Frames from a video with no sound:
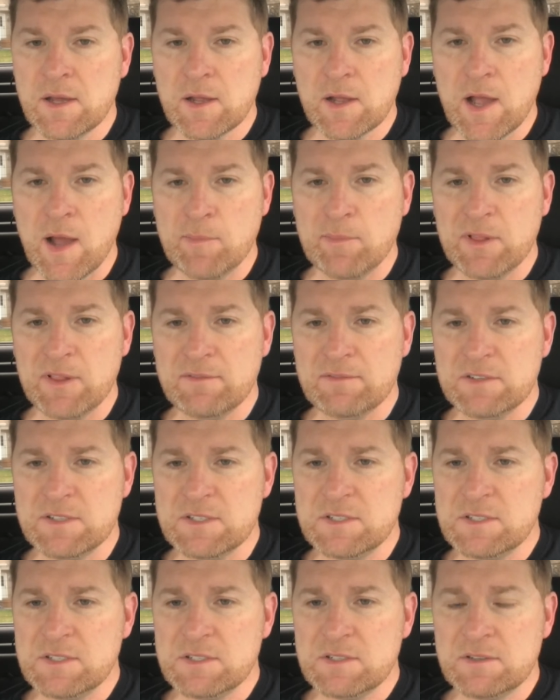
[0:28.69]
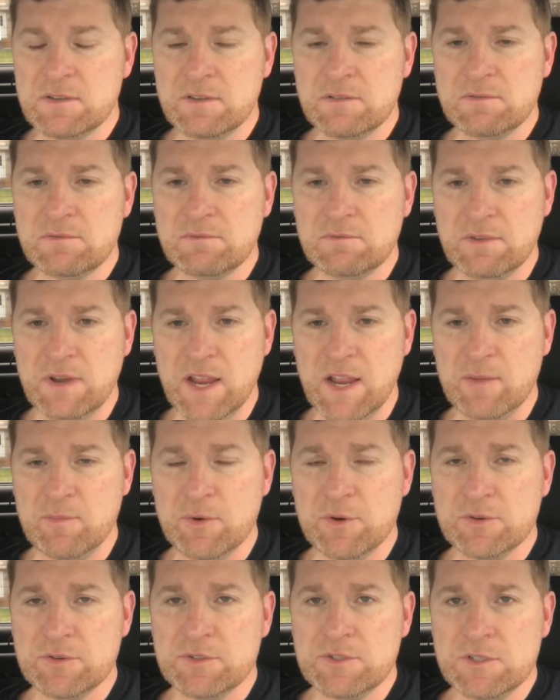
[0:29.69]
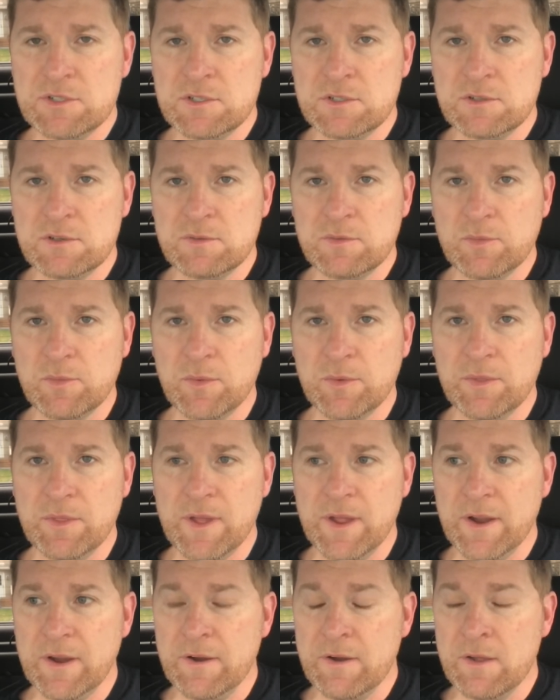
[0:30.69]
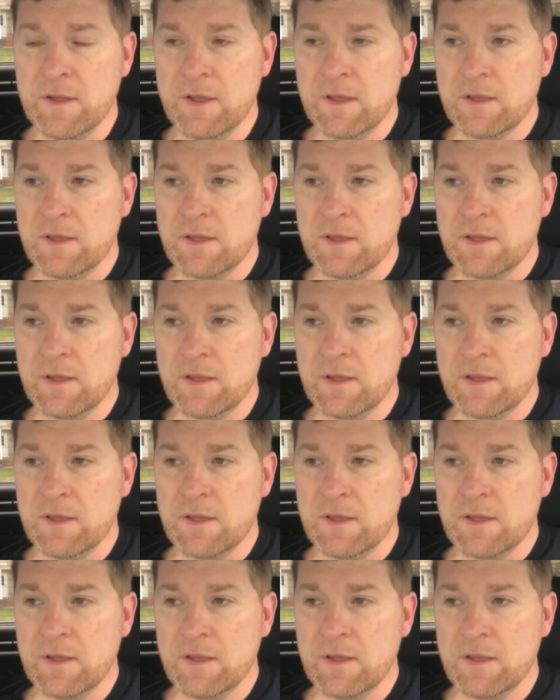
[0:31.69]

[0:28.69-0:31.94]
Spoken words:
couple of his neighbours were there,